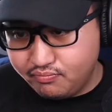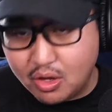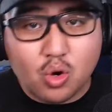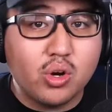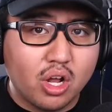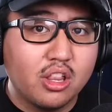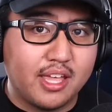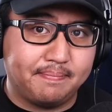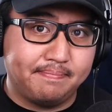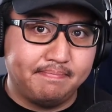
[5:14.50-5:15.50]
they're going all
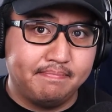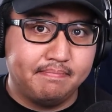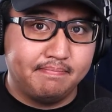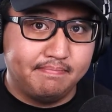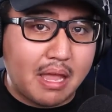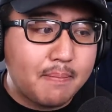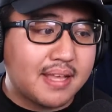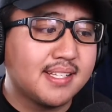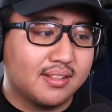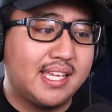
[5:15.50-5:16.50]
in. They're
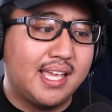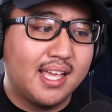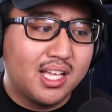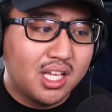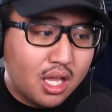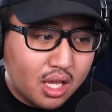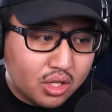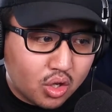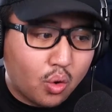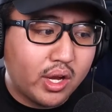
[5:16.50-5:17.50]
basically
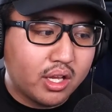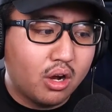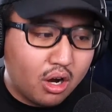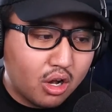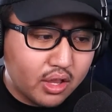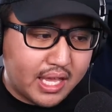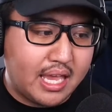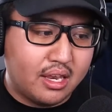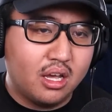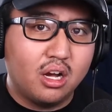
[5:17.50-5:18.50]
going all
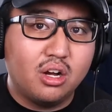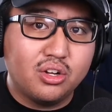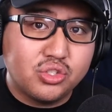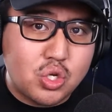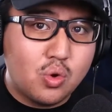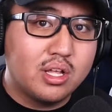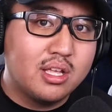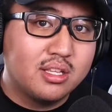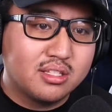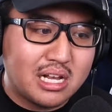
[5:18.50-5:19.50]
in on Tua
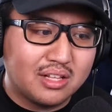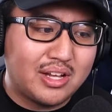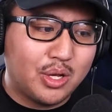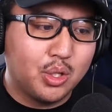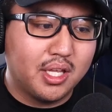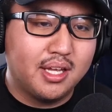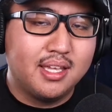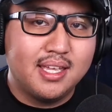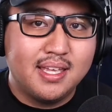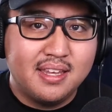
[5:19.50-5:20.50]
Tagovailoa
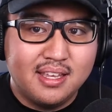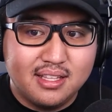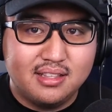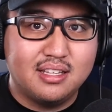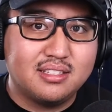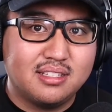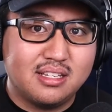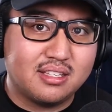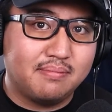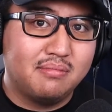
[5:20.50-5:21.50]
this
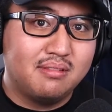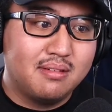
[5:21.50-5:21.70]
season.